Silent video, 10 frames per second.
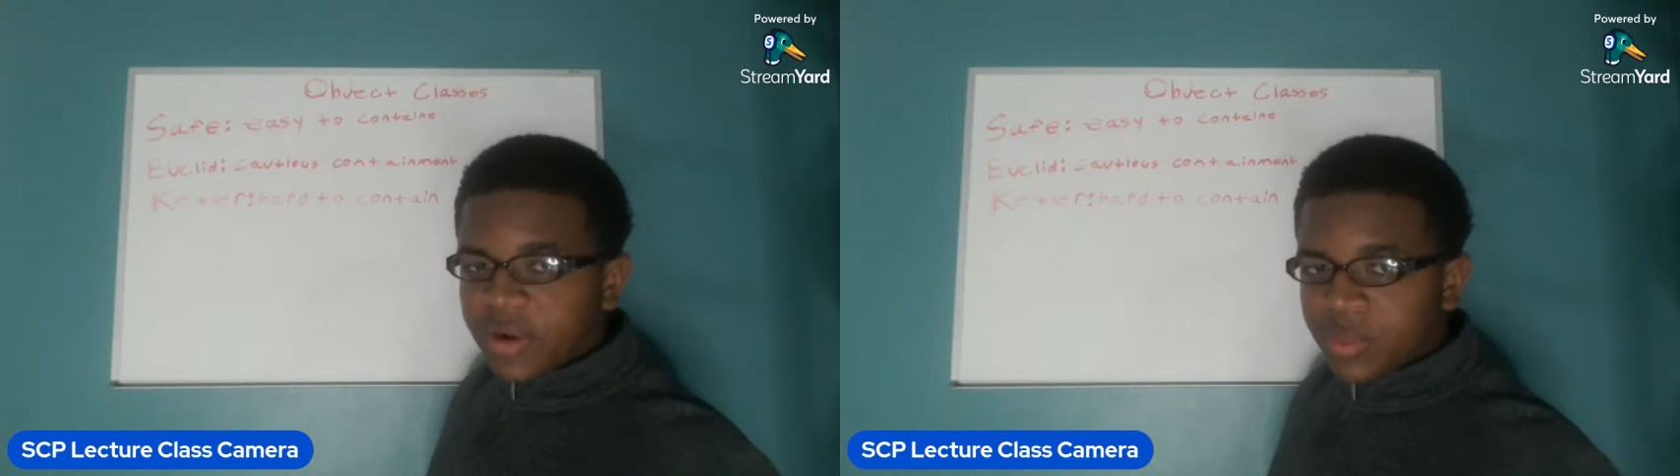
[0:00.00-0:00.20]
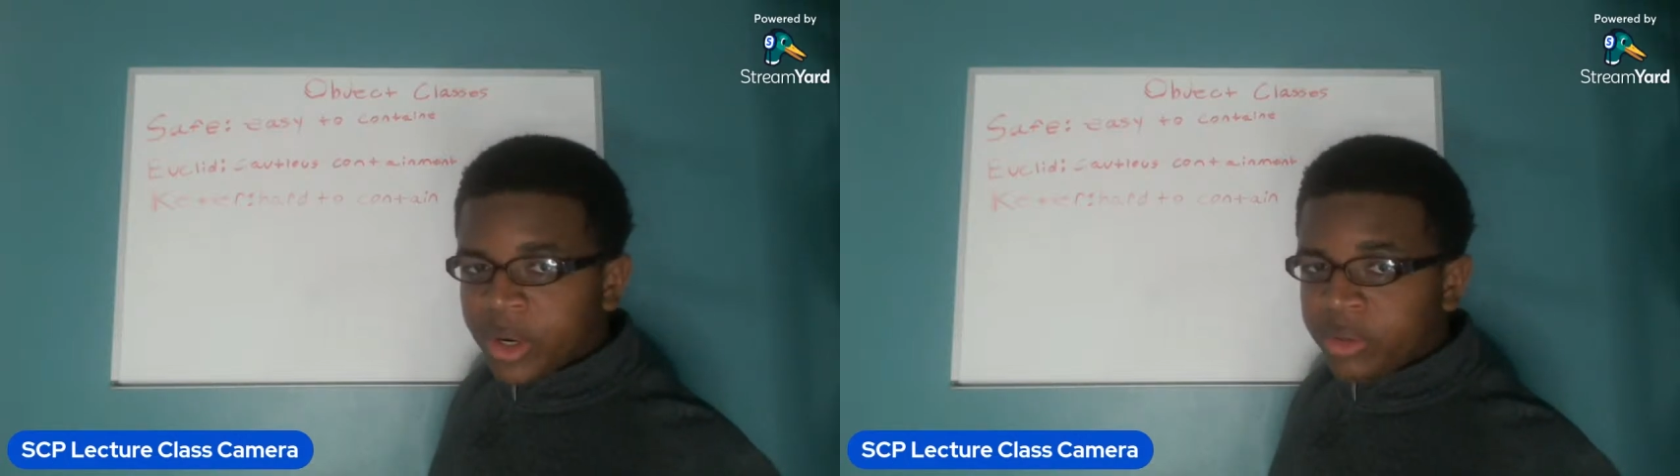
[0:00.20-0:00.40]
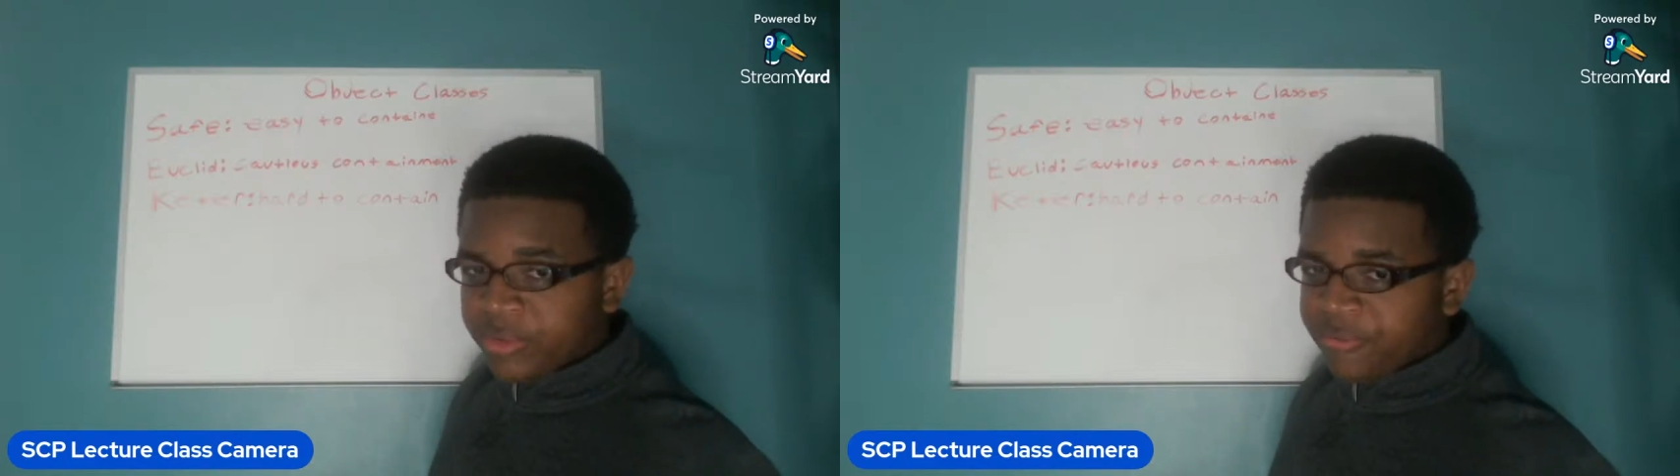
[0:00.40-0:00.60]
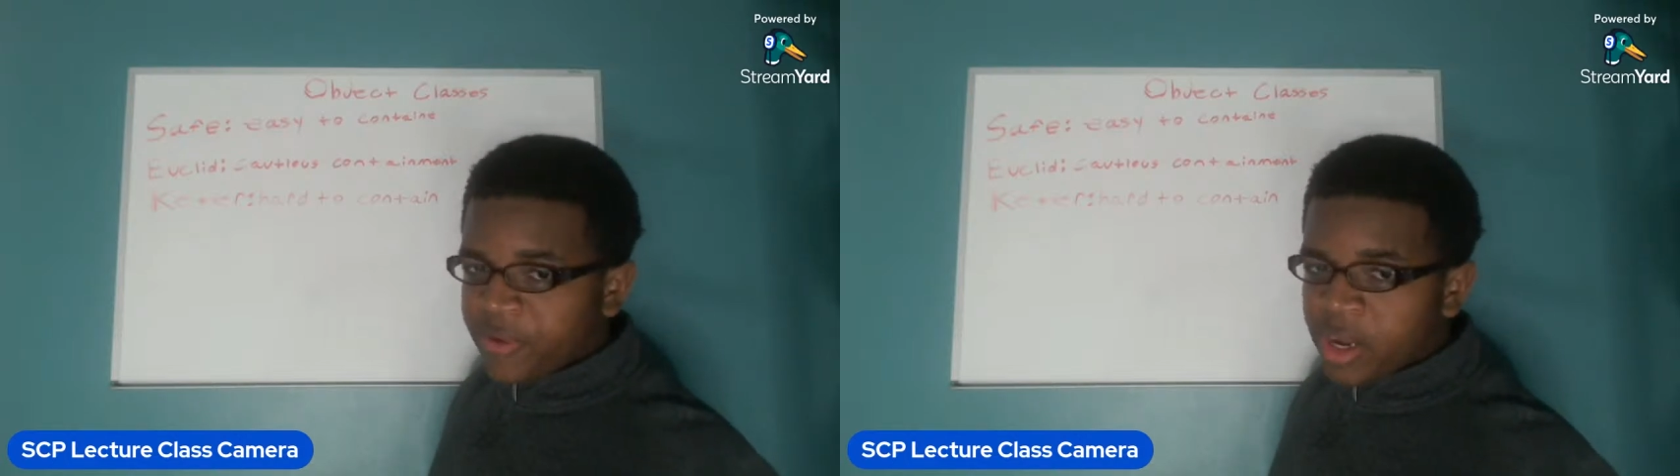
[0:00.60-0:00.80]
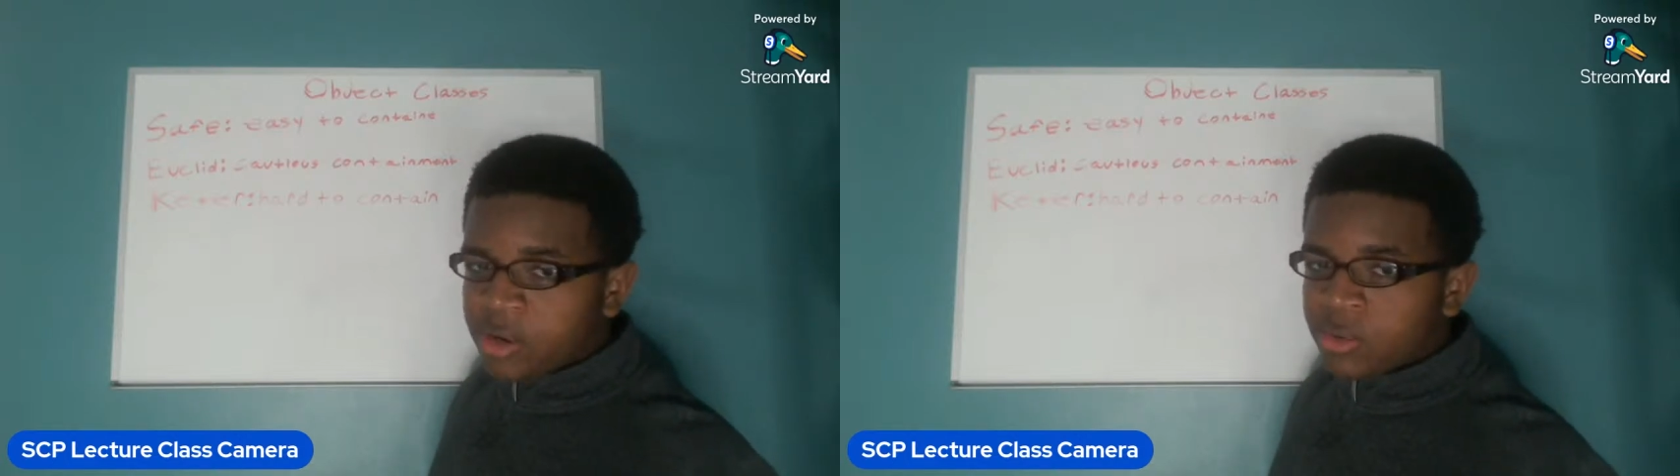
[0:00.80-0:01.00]
I read on the
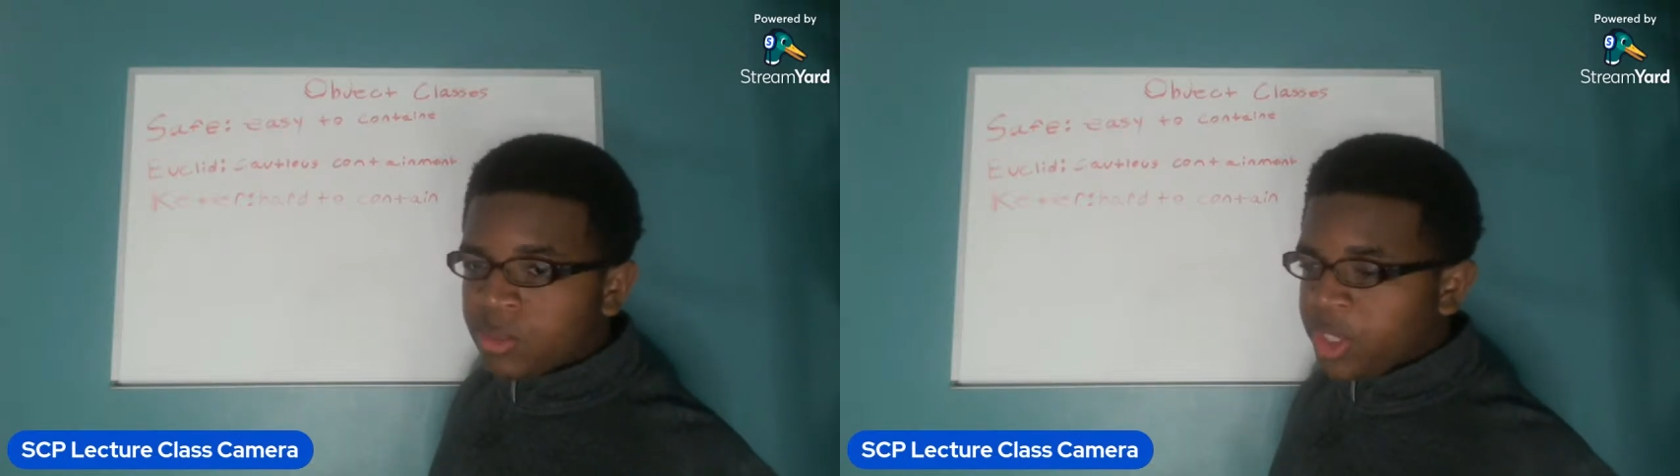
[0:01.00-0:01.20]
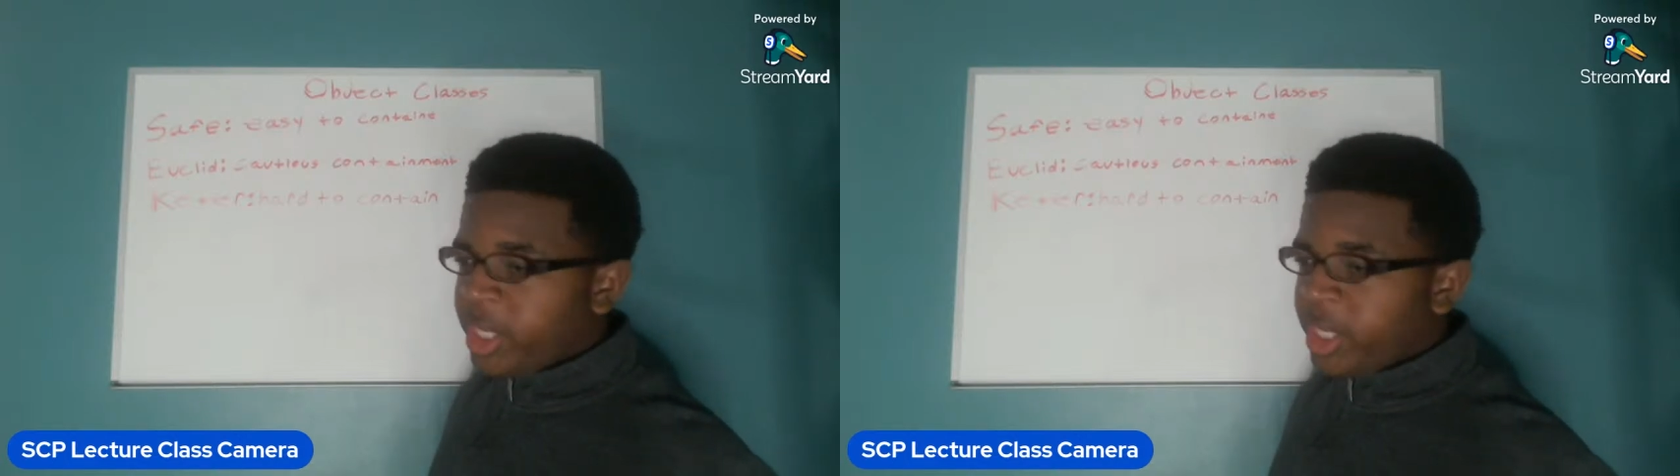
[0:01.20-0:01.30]
file,